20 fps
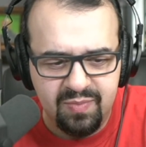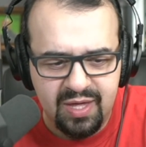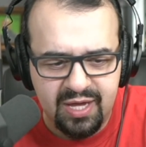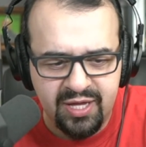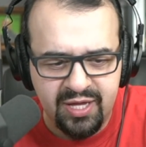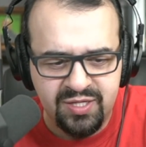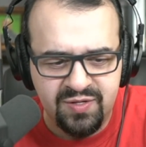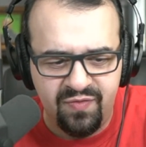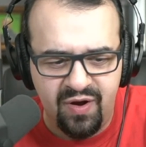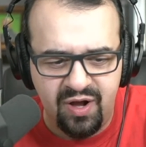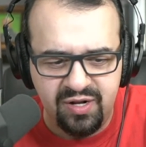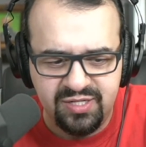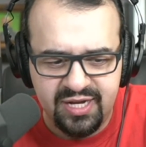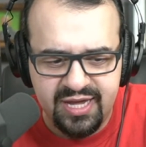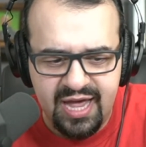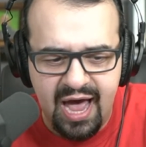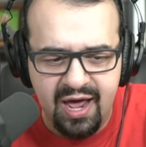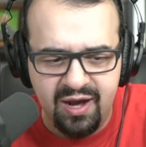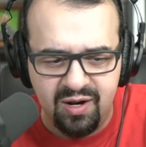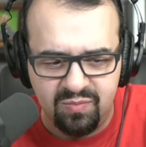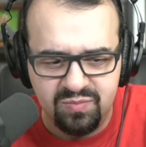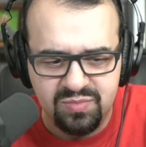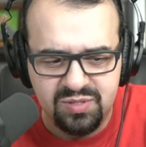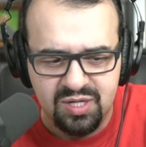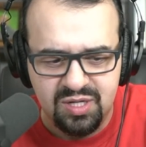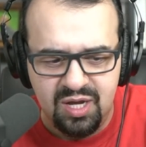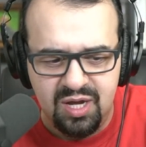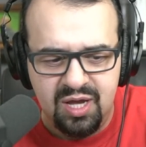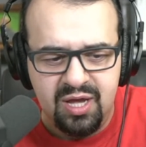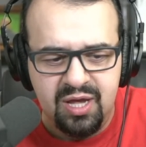They get Davante
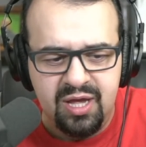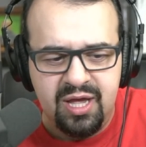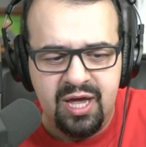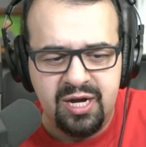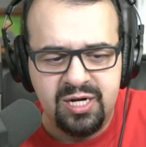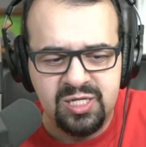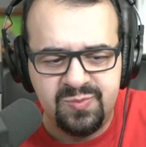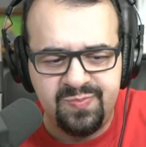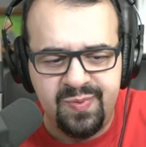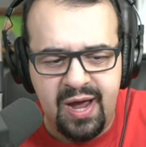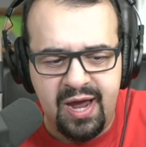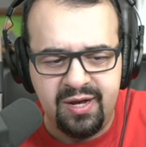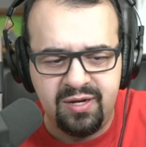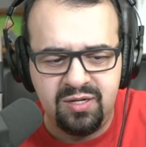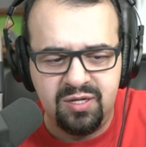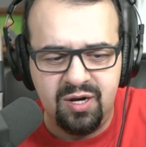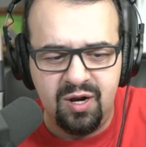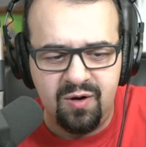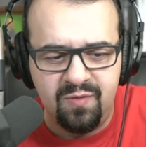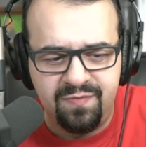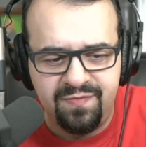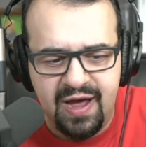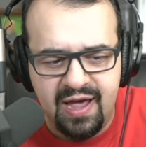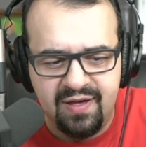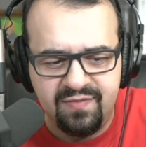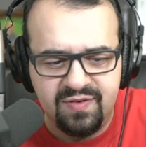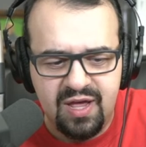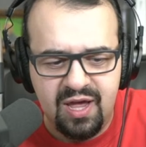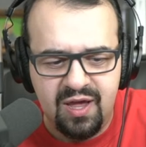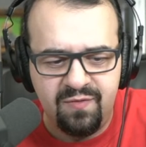Adams, and despite
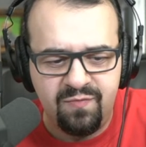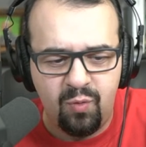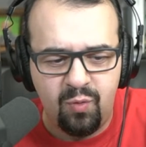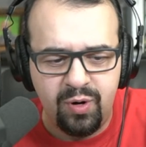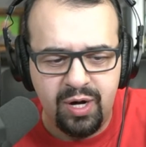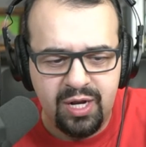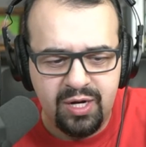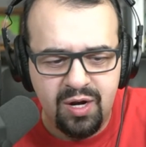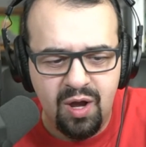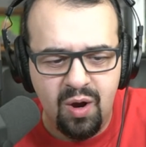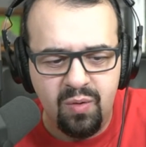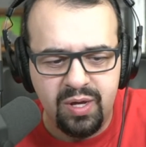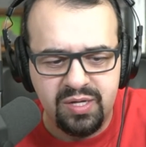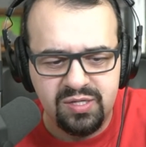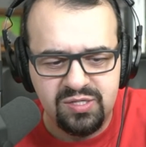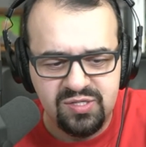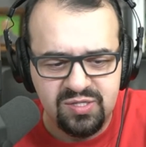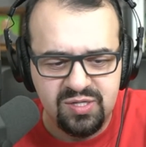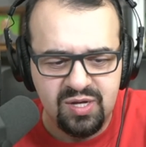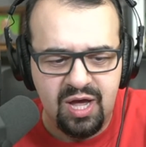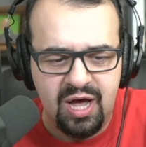4-day notice,